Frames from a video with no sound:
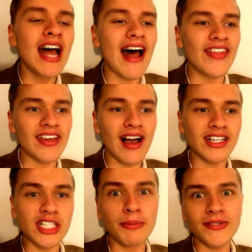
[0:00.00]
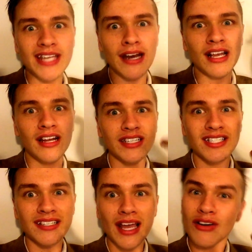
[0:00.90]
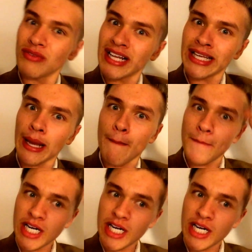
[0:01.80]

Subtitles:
And then Gaga just pulls out a gun and is just like, really?